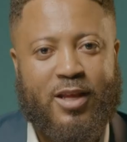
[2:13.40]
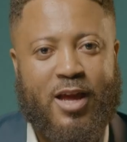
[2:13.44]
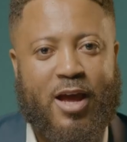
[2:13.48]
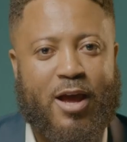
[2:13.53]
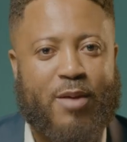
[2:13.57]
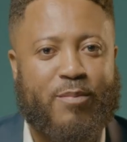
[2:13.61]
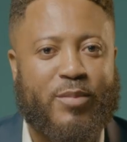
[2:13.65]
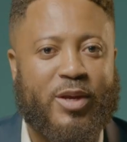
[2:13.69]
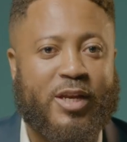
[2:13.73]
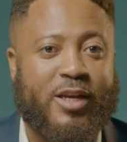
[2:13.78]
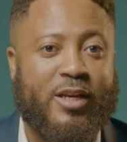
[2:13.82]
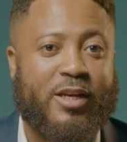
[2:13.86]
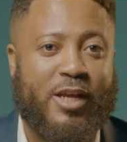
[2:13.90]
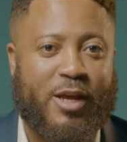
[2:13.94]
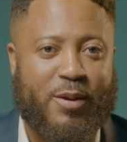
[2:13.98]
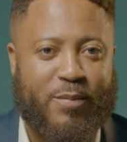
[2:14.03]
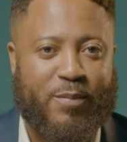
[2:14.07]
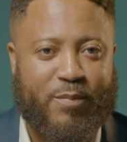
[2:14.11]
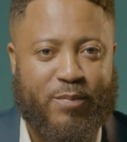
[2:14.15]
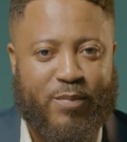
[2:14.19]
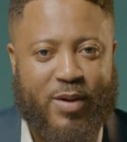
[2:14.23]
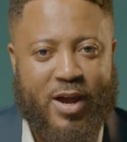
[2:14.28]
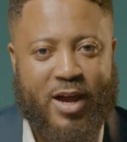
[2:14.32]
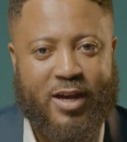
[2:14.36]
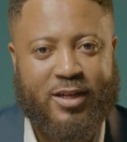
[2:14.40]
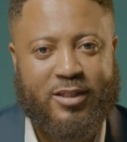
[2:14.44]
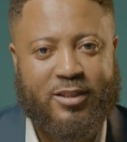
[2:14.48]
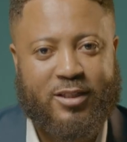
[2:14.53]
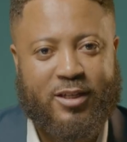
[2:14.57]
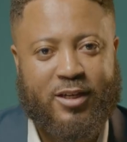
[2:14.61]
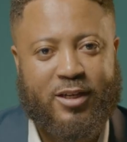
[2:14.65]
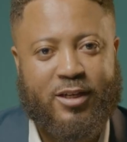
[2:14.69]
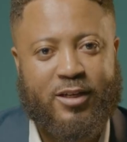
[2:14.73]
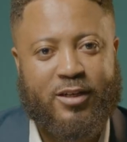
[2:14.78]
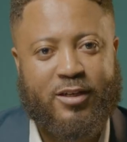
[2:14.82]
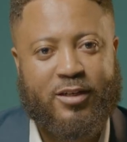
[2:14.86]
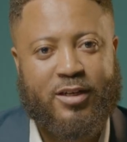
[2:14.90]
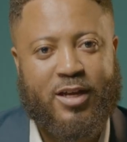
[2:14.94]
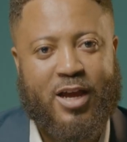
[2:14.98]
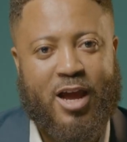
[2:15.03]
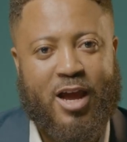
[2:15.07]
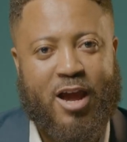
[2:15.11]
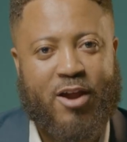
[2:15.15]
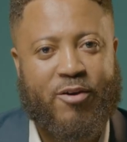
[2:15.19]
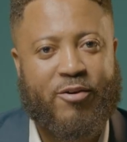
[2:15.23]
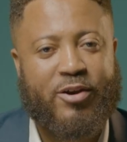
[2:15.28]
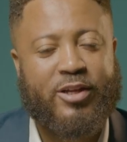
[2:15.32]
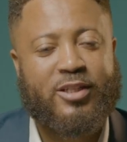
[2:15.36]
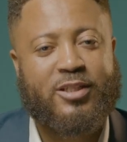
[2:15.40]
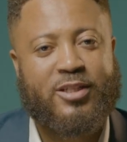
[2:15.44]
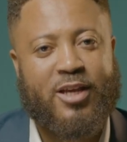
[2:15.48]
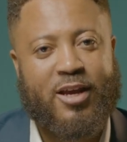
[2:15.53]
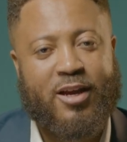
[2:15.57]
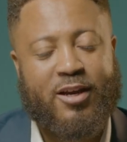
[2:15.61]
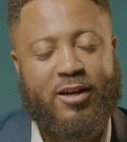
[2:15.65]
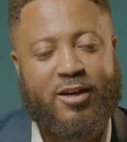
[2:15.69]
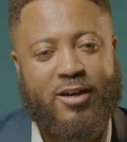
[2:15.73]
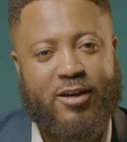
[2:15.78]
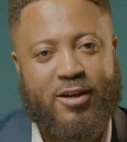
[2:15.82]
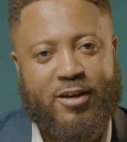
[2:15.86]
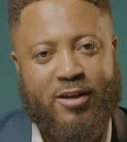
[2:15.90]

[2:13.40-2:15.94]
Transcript: that are making impact in agri-tech.